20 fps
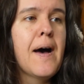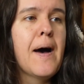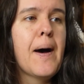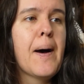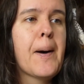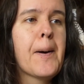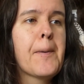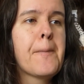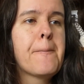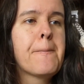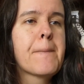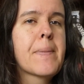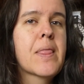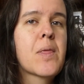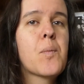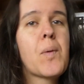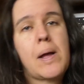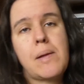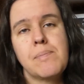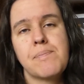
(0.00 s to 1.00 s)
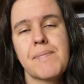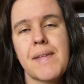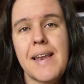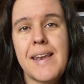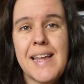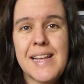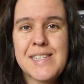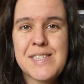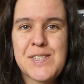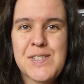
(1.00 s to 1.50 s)
Well,
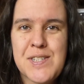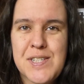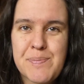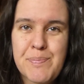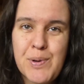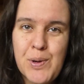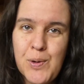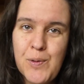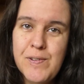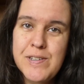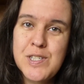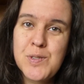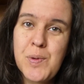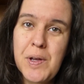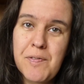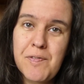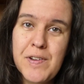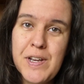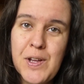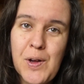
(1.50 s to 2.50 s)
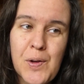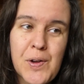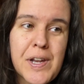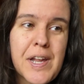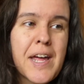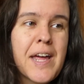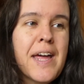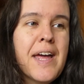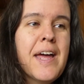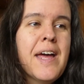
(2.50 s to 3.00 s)
let's just move swiftly on.
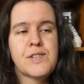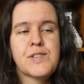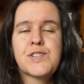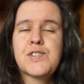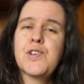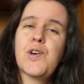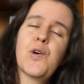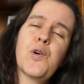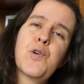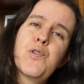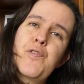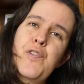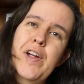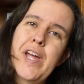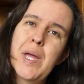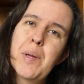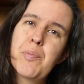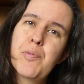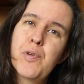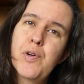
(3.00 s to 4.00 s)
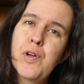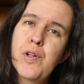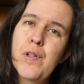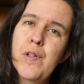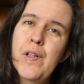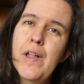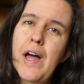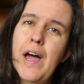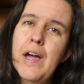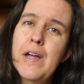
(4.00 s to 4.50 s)
So for
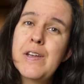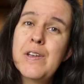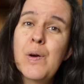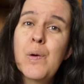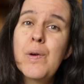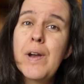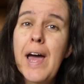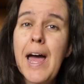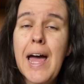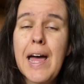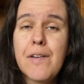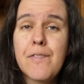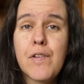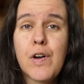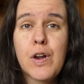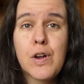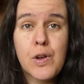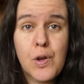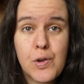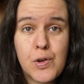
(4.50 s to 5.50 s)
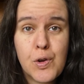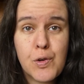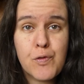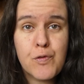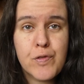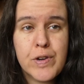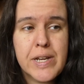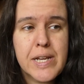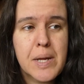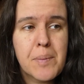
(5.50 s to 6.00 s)
April I don't have a lot
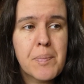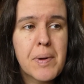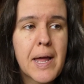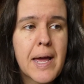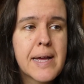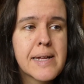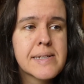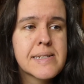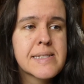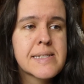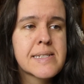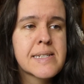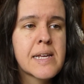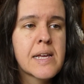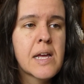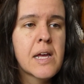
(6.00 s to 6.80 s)
of reading plans.